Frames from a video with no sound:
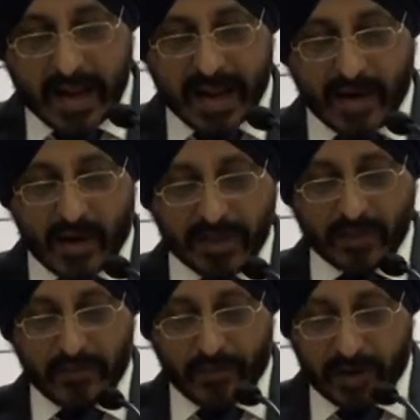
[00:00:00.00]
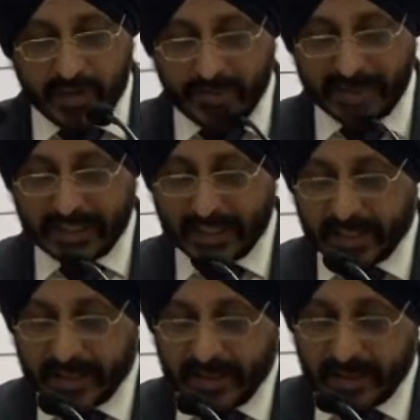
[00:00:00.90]
And also for
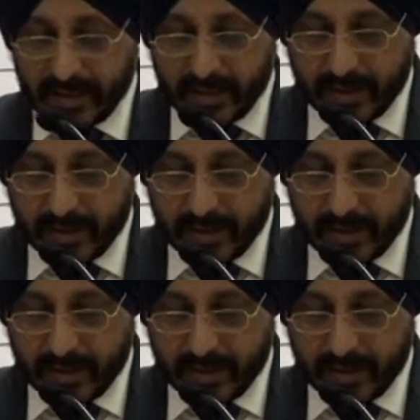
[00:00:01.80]
Mr.